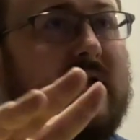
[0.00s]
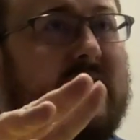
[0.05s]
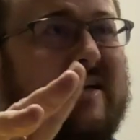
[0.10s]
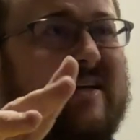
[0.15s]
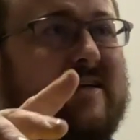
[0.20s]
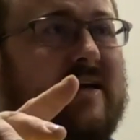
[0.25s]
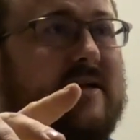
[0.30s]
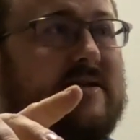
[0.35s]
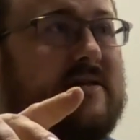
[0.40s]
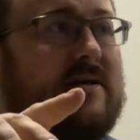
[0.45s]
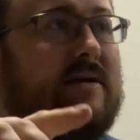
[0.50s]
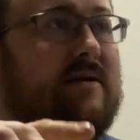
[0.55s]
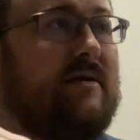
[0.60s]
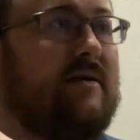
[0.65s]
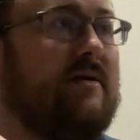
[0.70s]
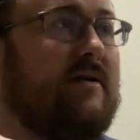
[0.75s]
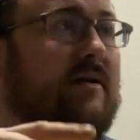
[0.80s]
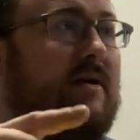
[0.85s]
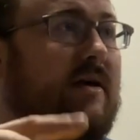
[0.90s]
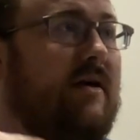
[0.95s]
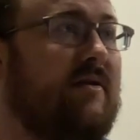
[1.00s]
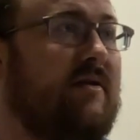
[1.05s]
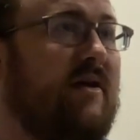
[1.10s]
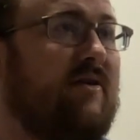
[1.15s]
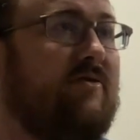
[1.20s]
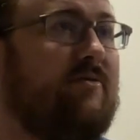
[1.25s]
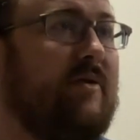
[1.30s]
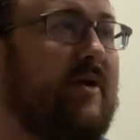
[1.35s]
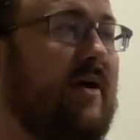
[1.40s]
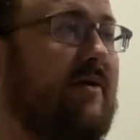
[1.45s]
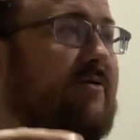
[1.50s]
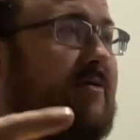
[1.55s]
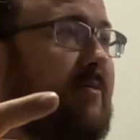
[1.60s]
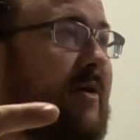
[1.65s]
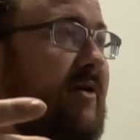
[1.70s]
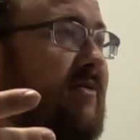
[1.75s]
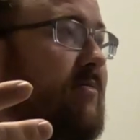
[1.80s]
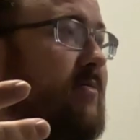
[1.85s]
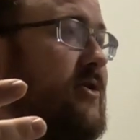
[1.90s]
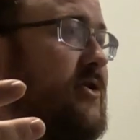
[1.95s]
when it doesn't, and that's when you have
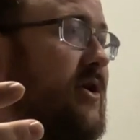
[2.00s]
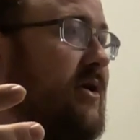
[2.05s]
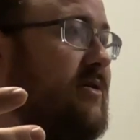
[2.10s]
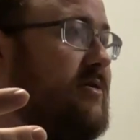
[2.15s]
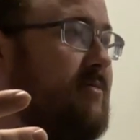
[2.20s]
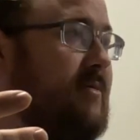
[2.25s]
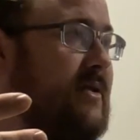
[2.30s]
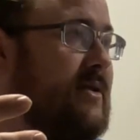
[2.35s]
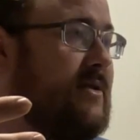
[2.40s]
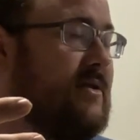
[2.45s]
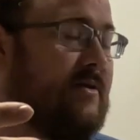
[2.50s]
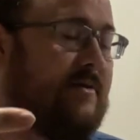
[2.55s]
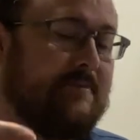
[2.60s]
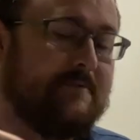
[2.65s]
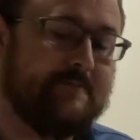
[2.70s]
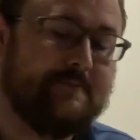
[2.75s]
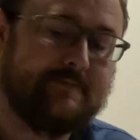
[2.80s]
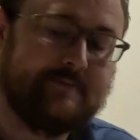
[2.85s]
to make some adjustments.